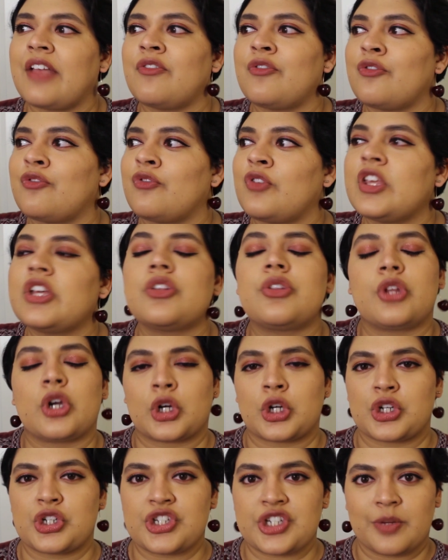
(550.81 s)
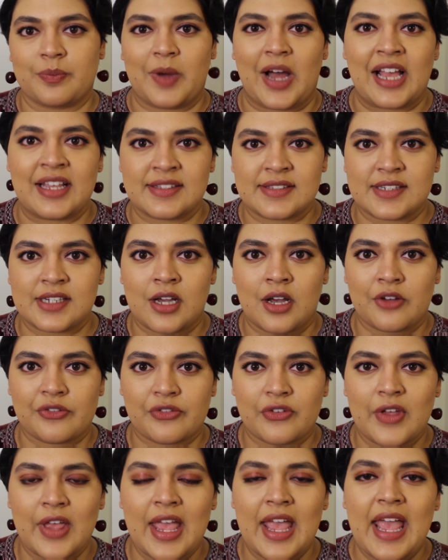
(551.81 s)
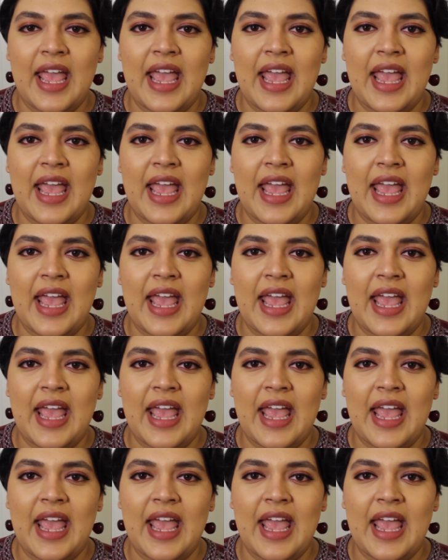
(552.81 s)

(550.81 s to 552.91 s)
feel the urge to buy stuff.